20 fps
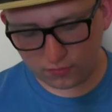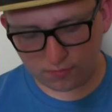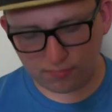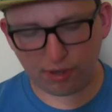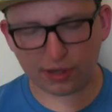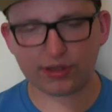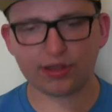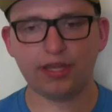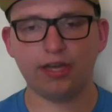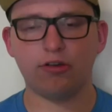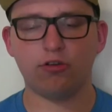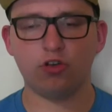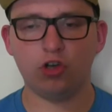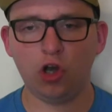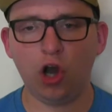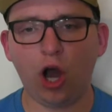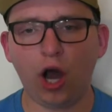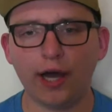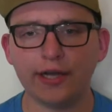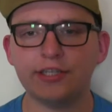but they're
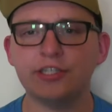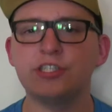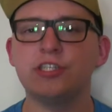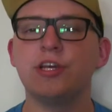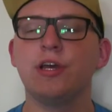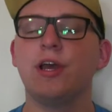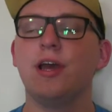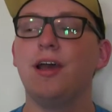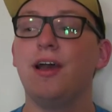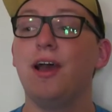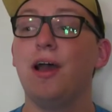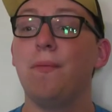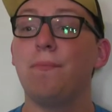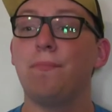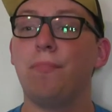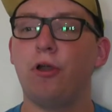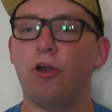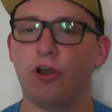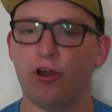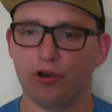not
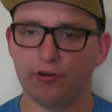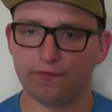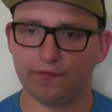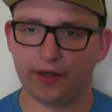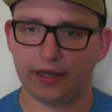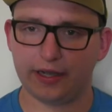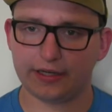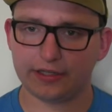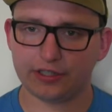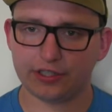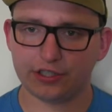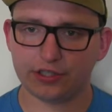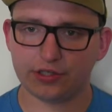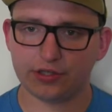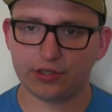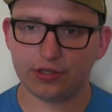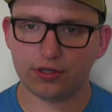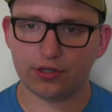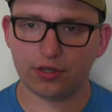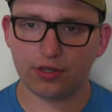perfect.
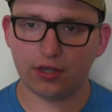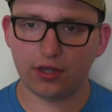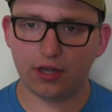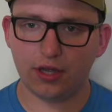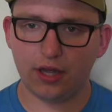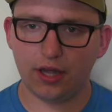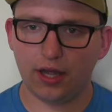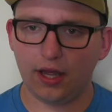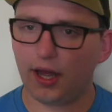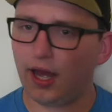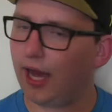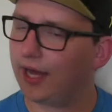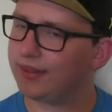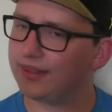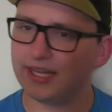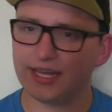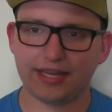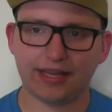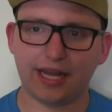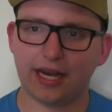I
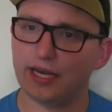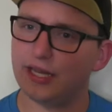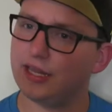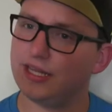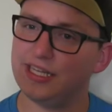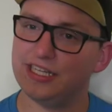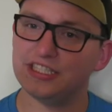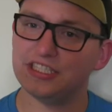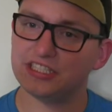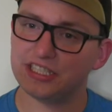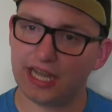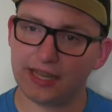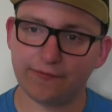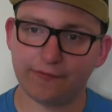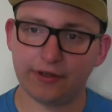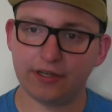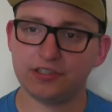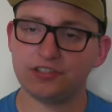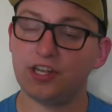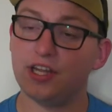think that is the
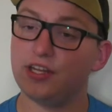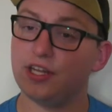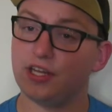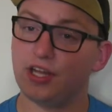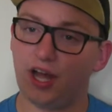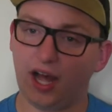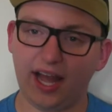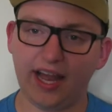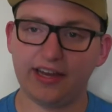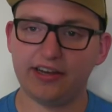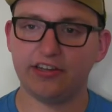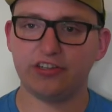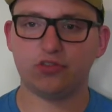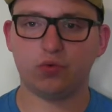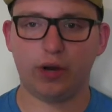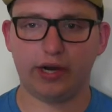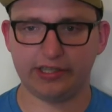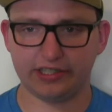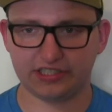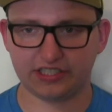safest and the
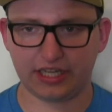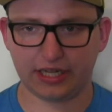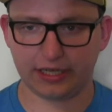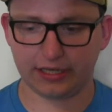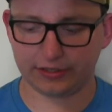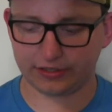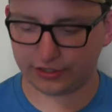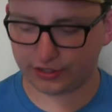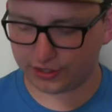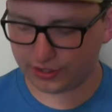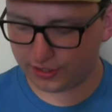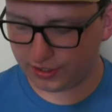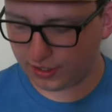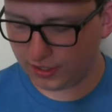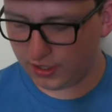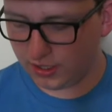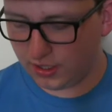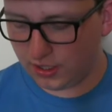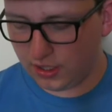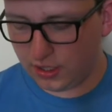kindest way to say it.
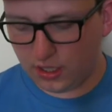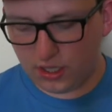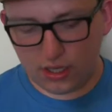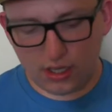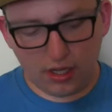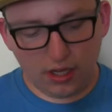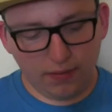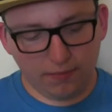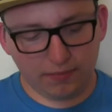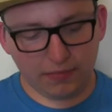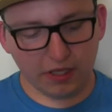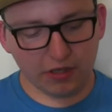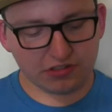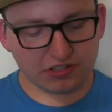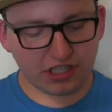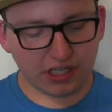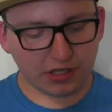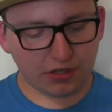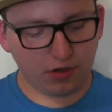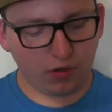
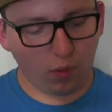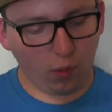Music,